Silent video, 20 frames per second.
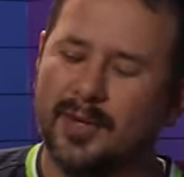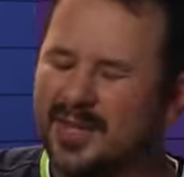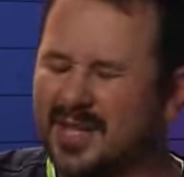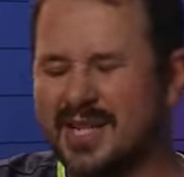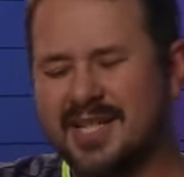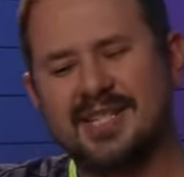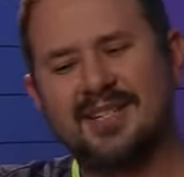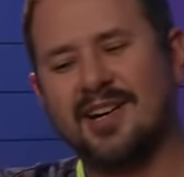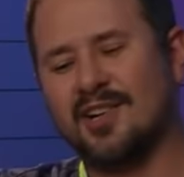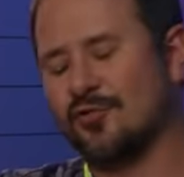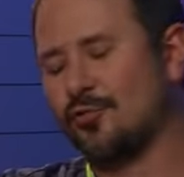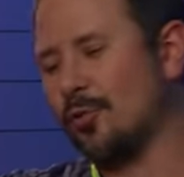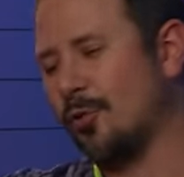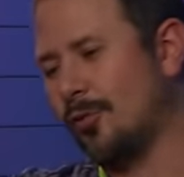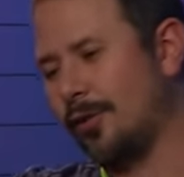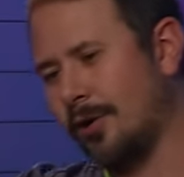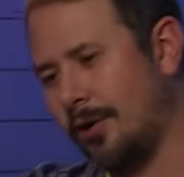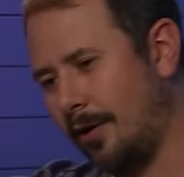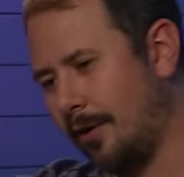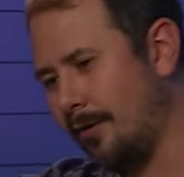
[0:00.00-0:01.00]
But that's not
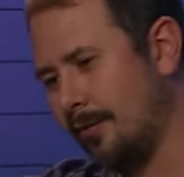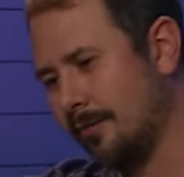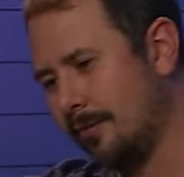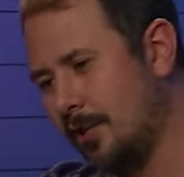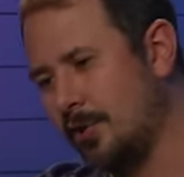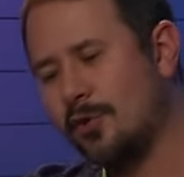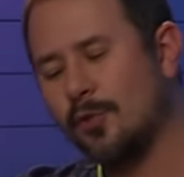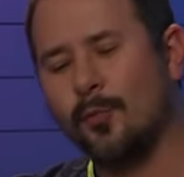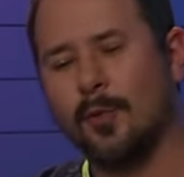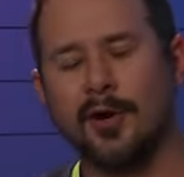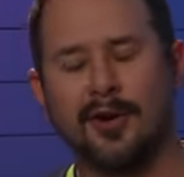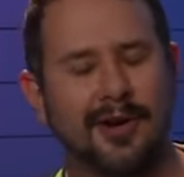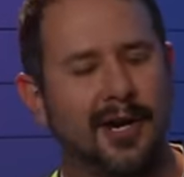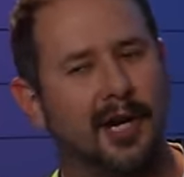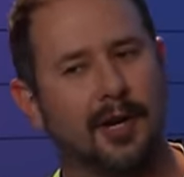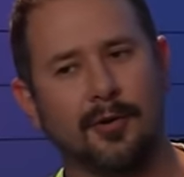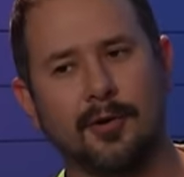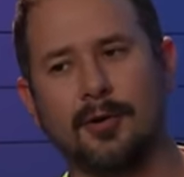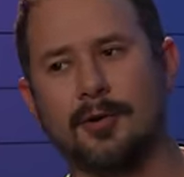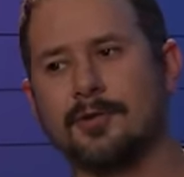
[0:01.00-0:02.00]
true at all. You can wear
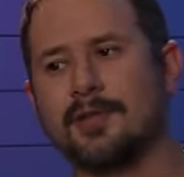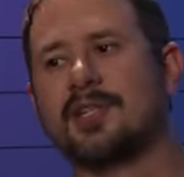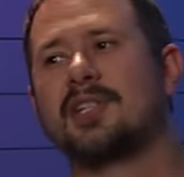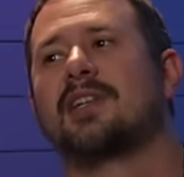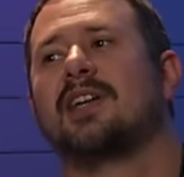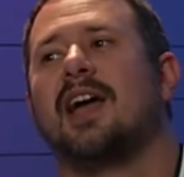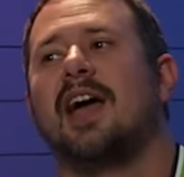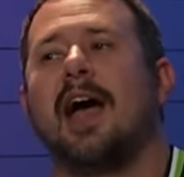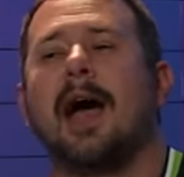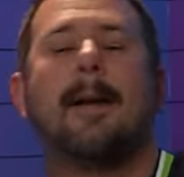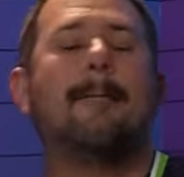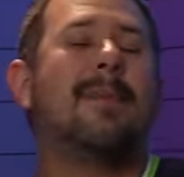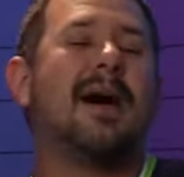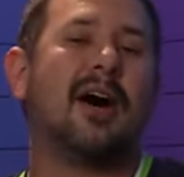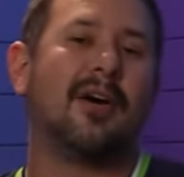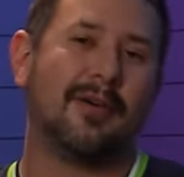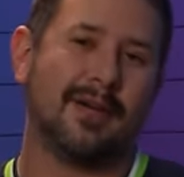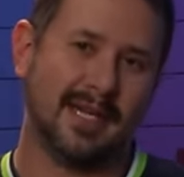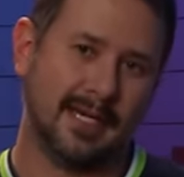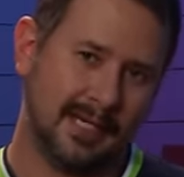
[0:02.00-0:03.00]
Eros
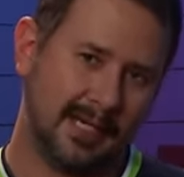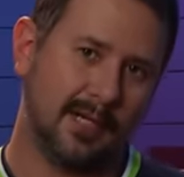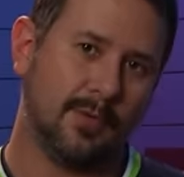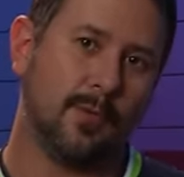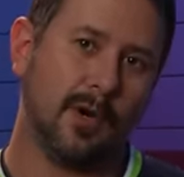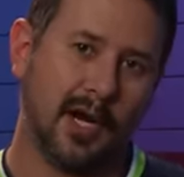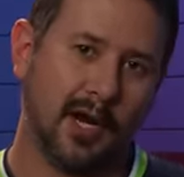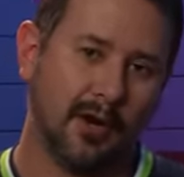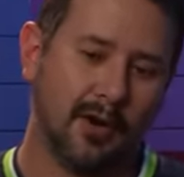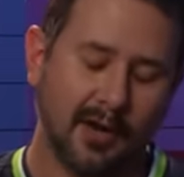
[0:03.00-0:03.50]
about anywhere.